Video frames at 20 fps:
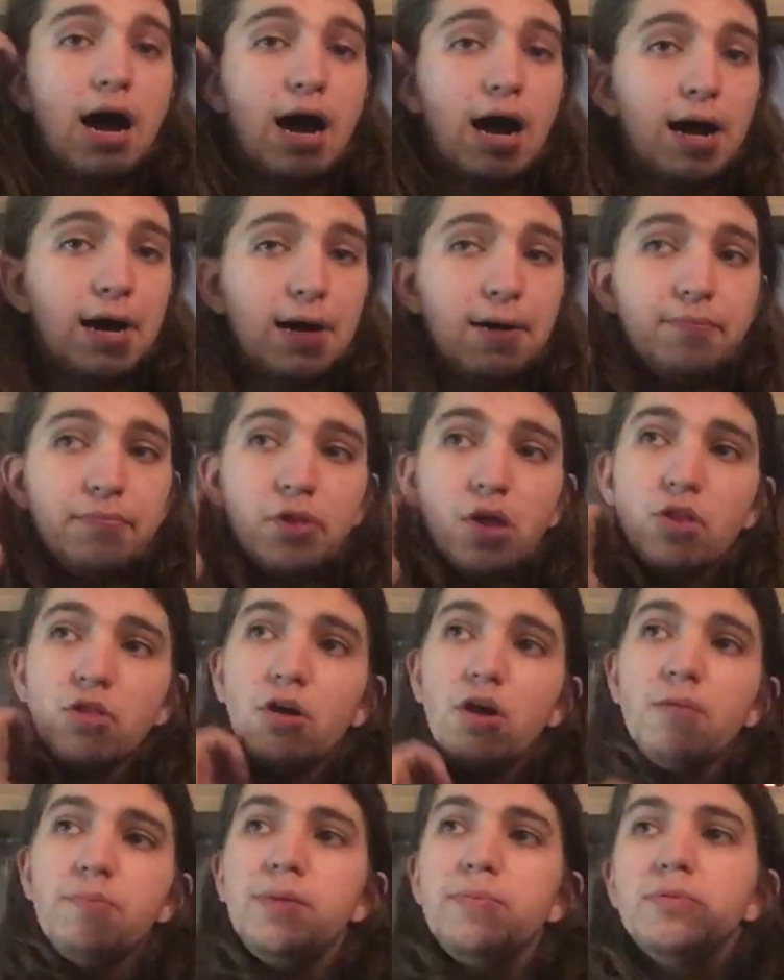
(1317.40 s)
Um, a
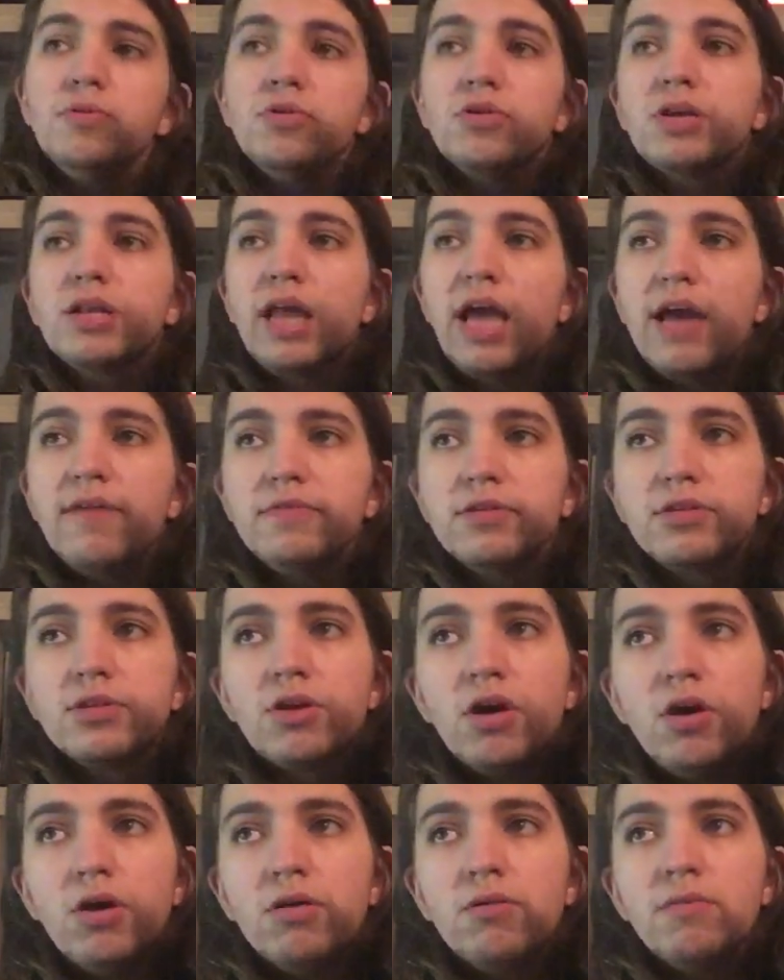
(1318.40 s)
lot of people look at
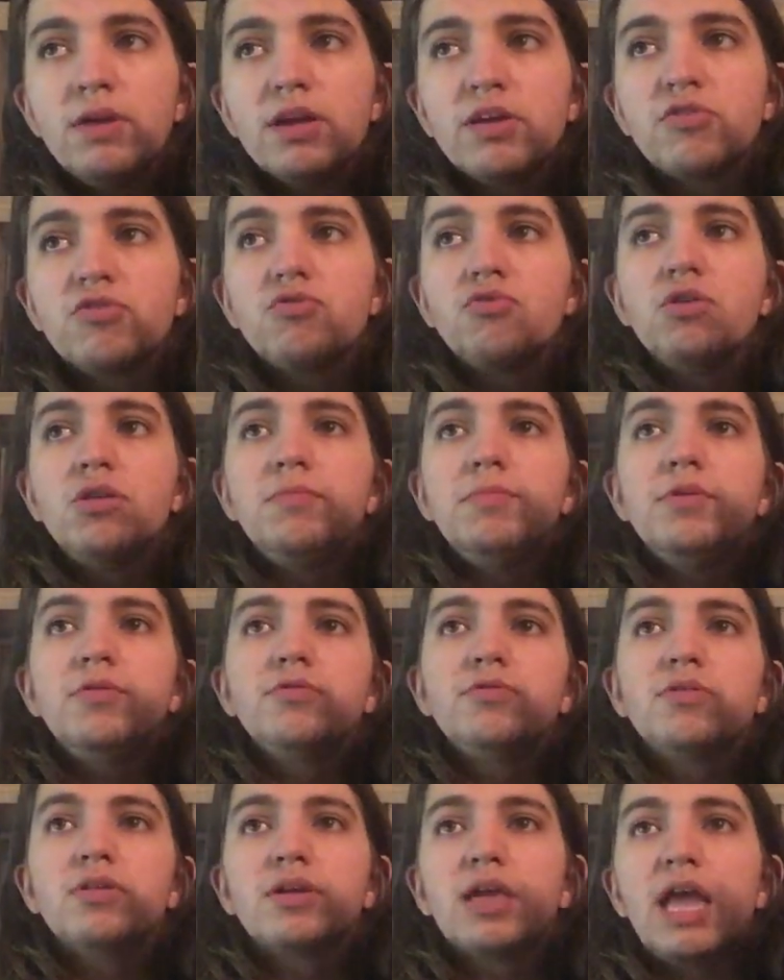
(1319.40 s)
avant-garde extreme
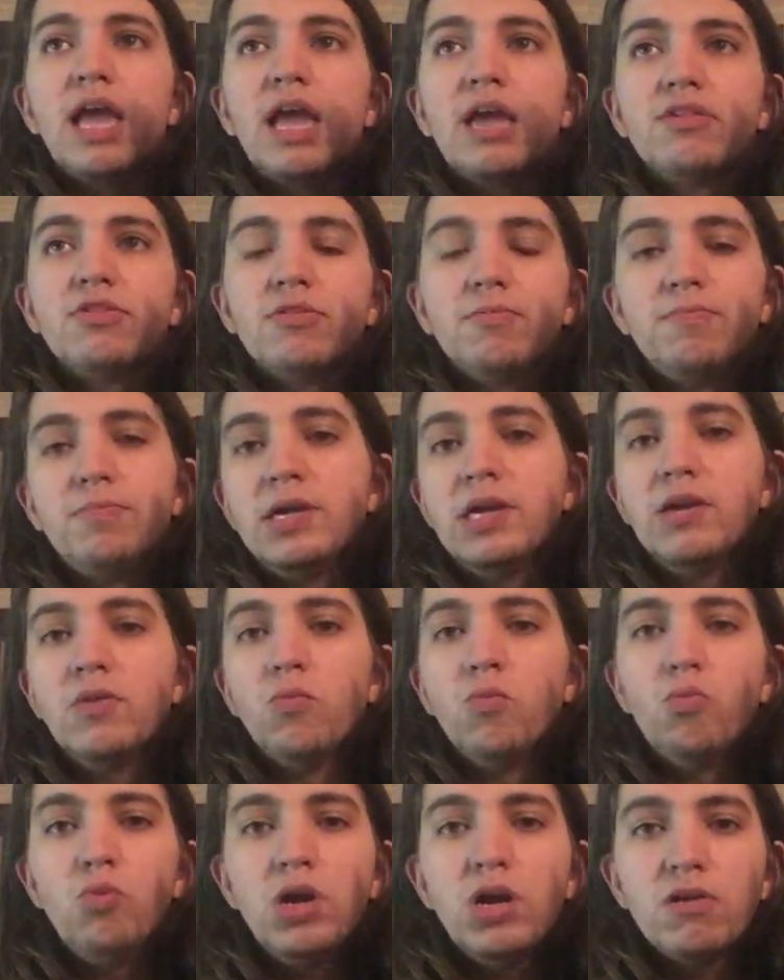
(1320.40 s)
music as it
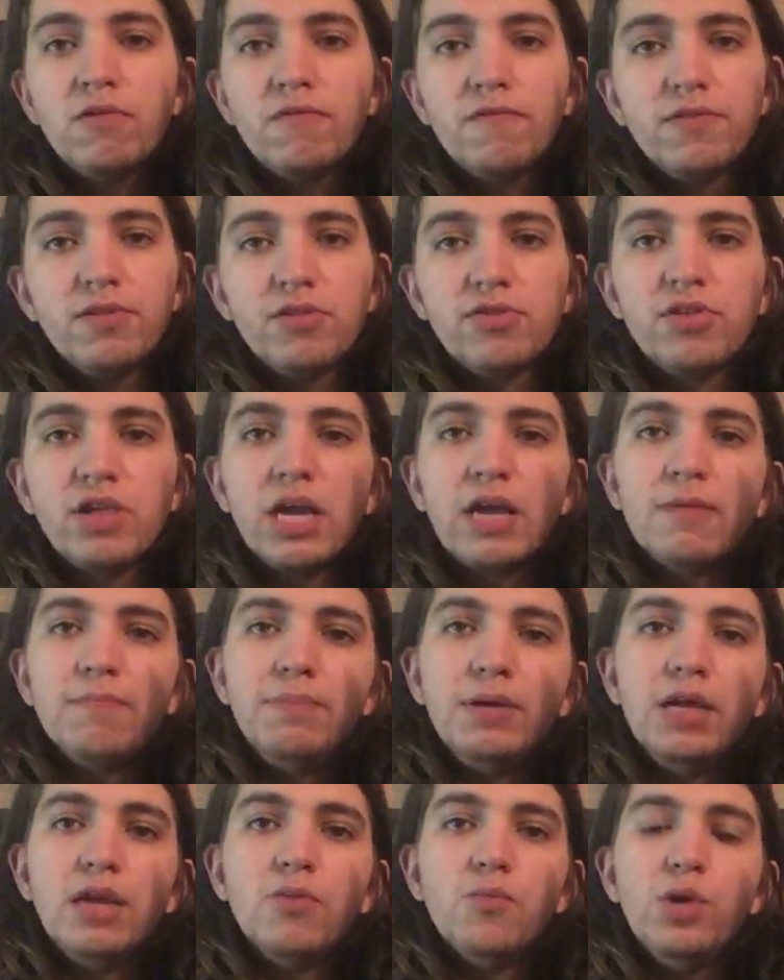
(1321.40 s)
being weird for the sake of
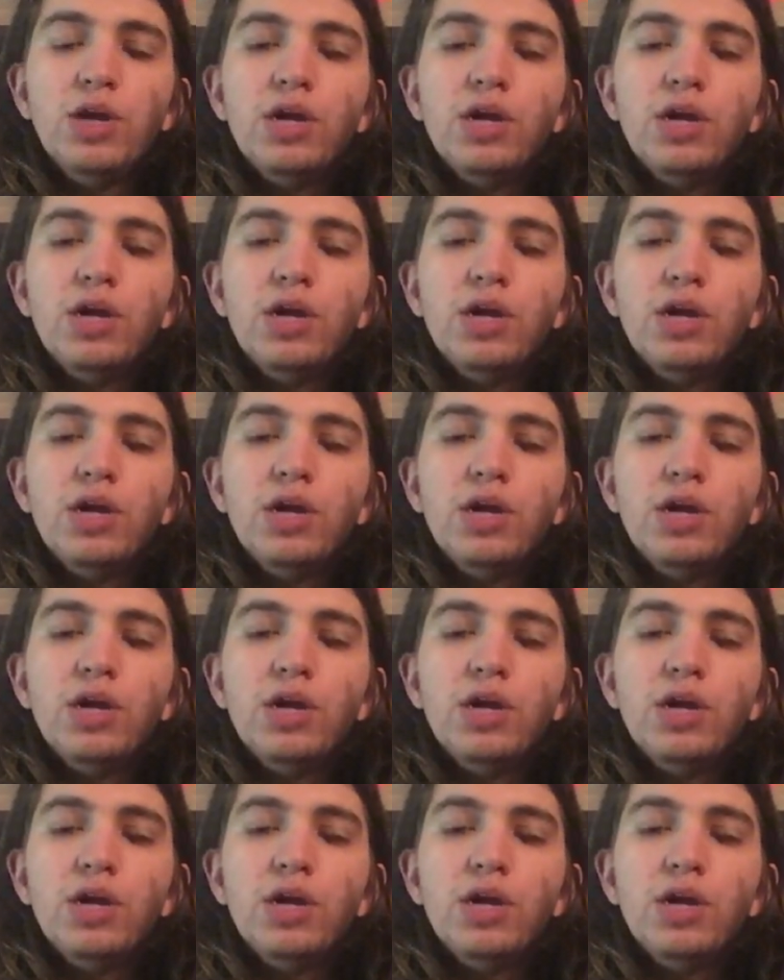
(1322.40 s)
being